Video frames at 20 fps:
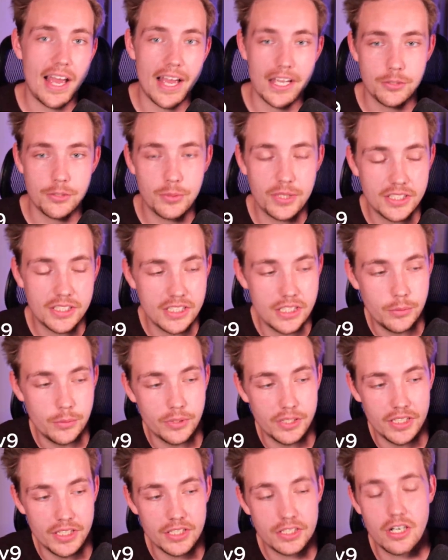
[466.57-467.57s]
as we can see
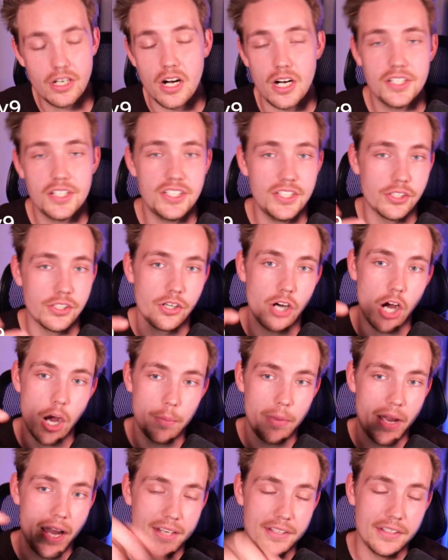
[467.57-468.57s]
when these cars here
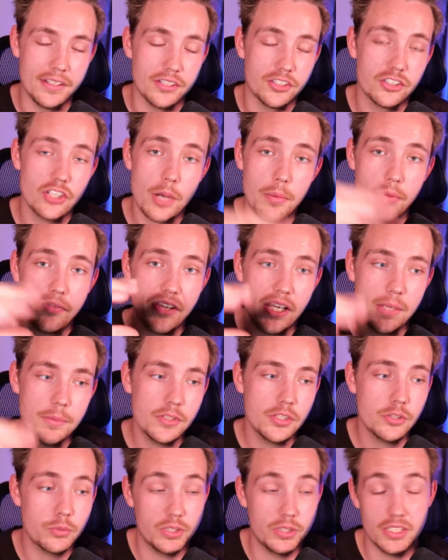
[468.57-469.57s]
up at the top of the
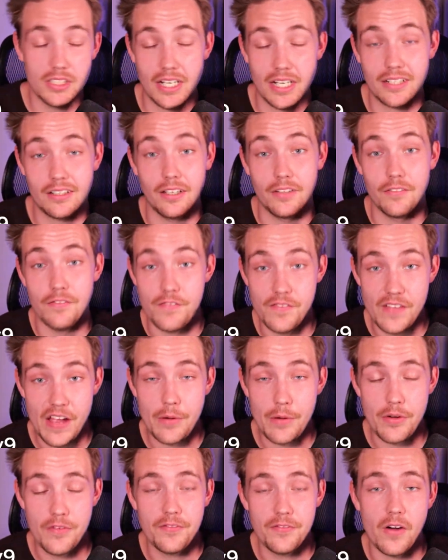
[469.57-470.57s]
image, which is actually like
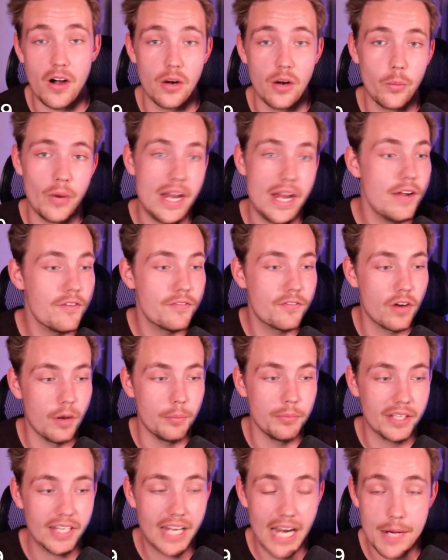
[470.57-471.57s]
very far away from
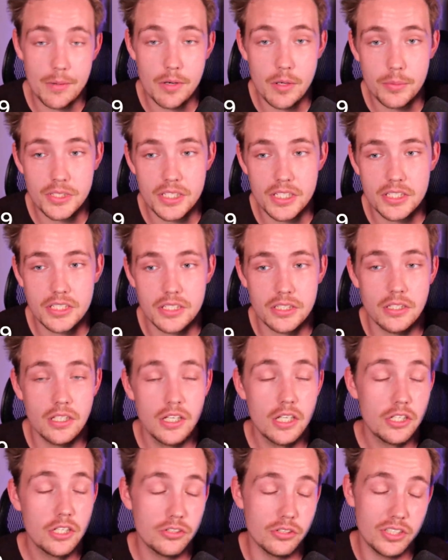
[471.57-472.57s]
the camera position.
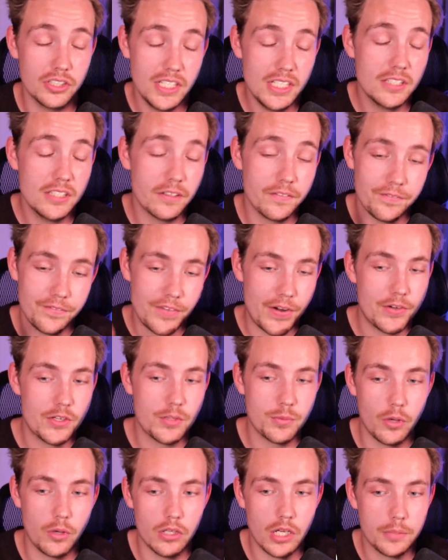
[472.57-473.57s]
So these are very
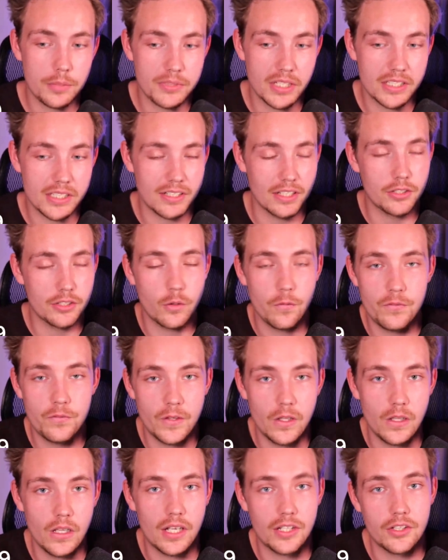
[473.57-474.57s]
small objects, and I don't
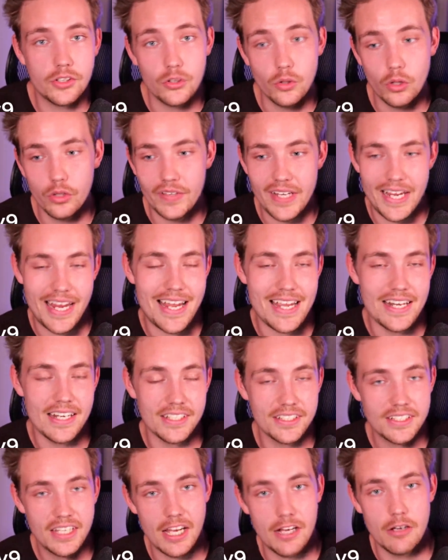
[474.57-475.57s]
feel like YOLO V8
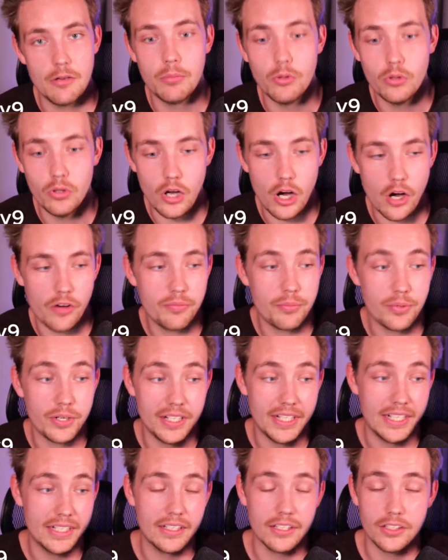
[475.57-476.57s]
is capable of
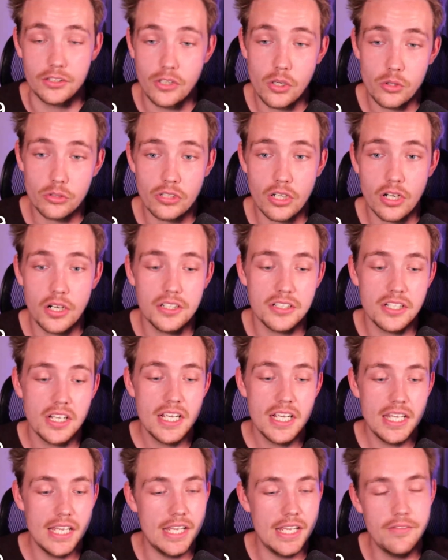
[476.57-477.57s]
predicting those cars,
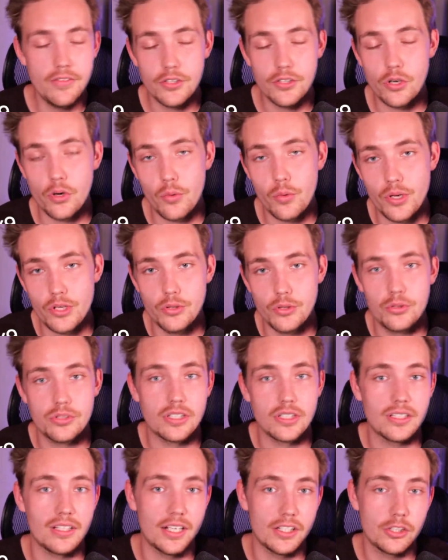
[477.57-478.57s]
even though we're
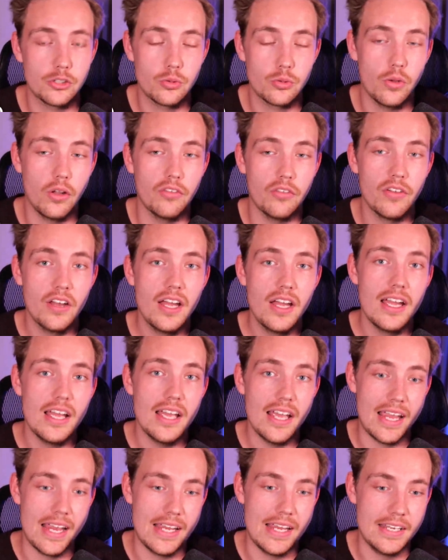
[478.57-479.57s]
using like 12
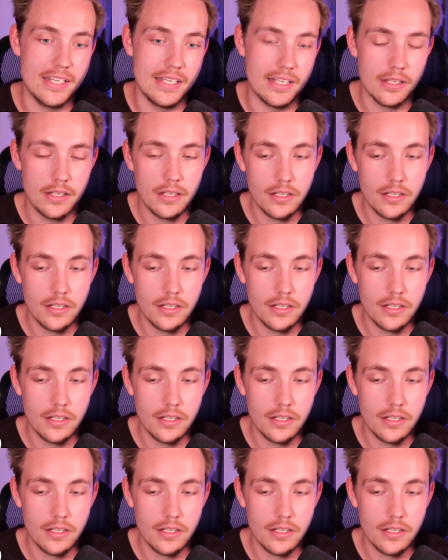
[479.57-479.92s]
80